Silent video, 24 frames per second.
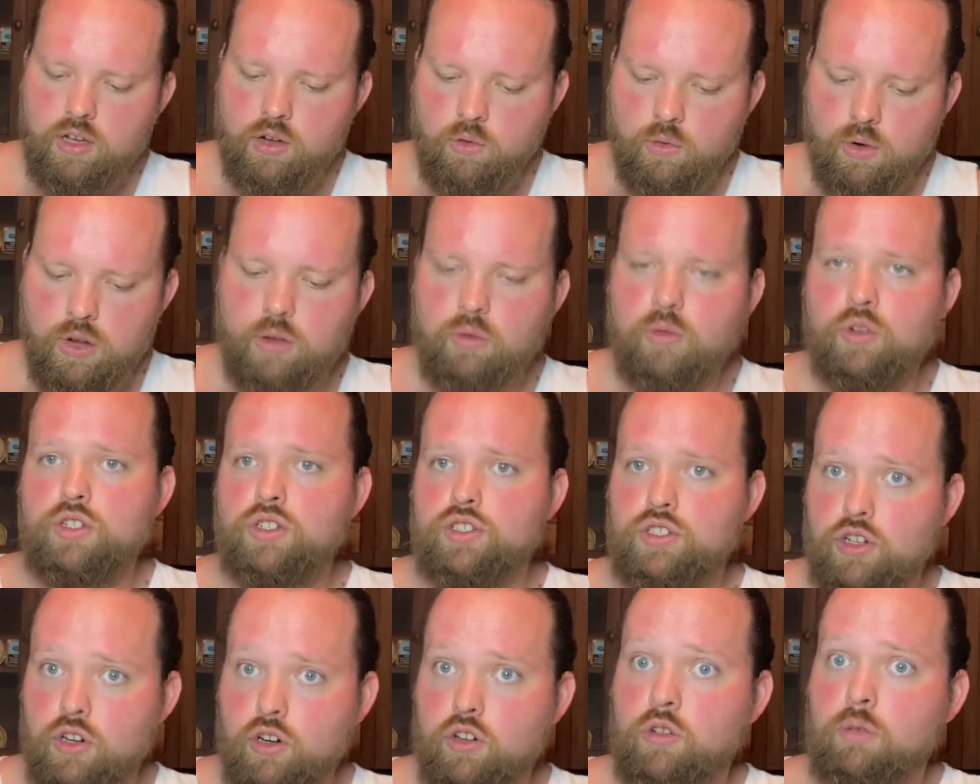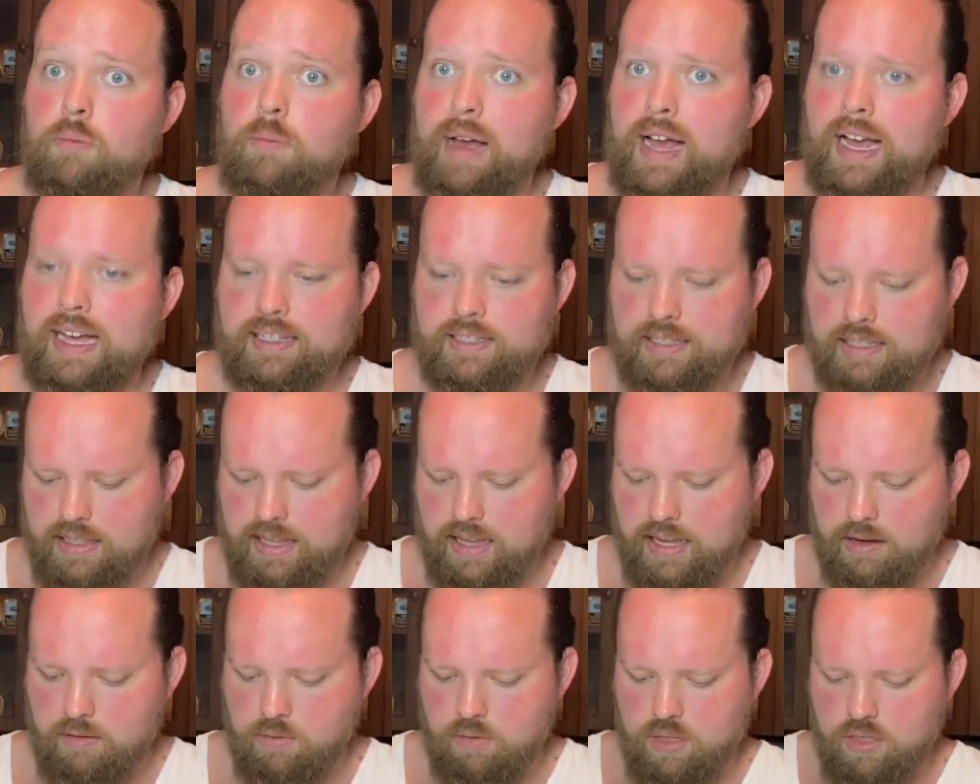We will circle back to
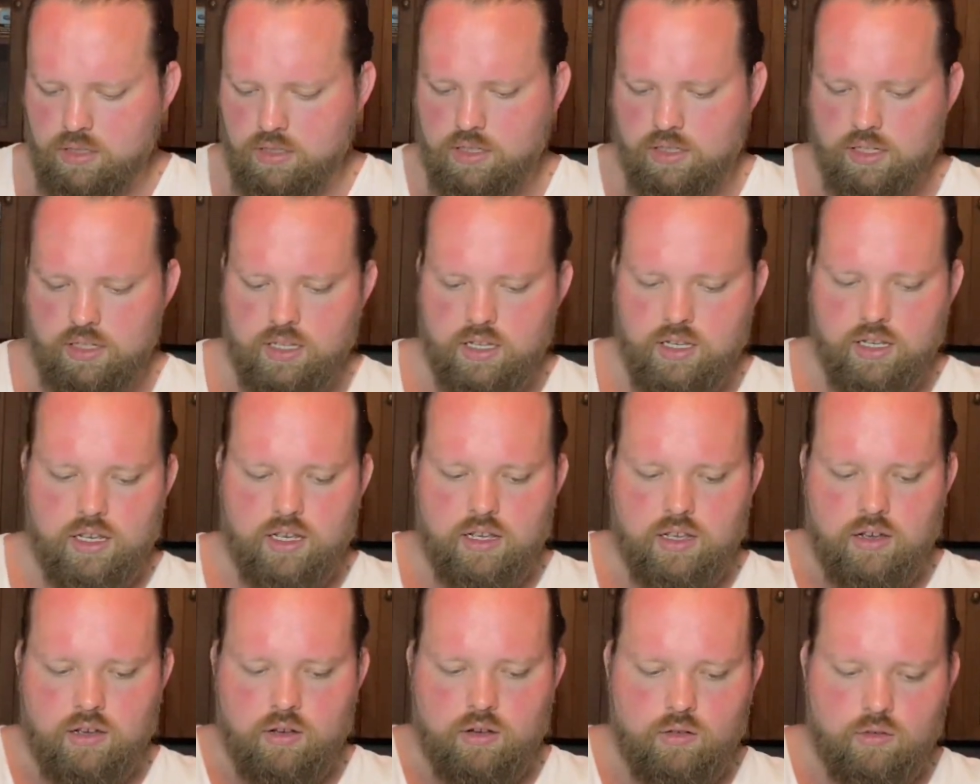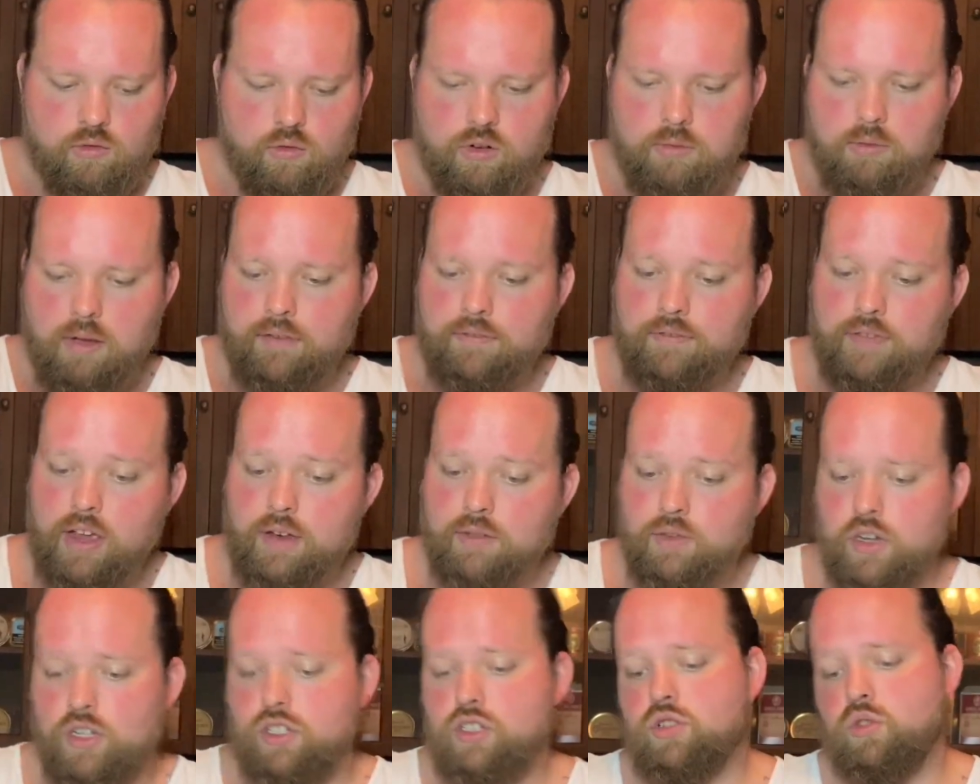that one one of my
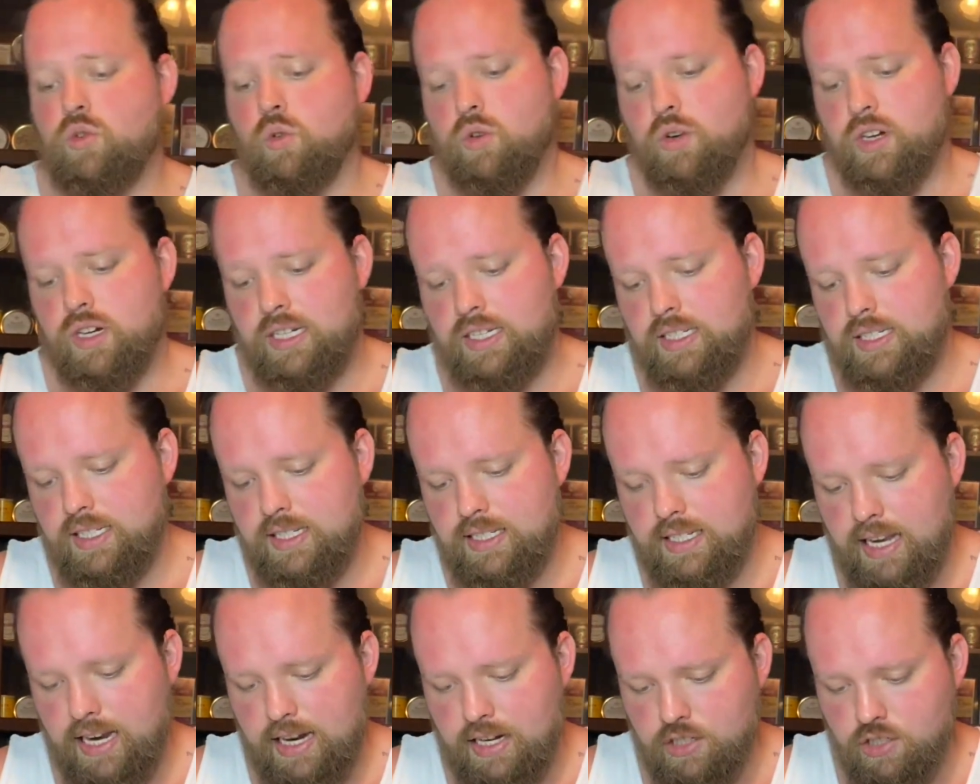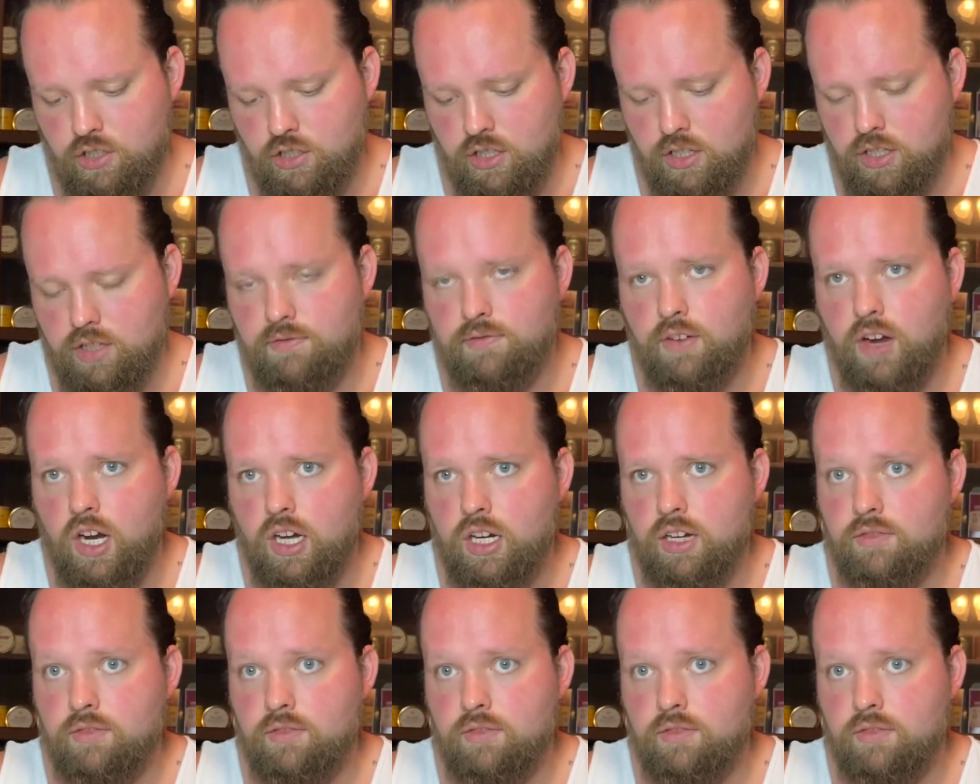favorite stories is actually The Fall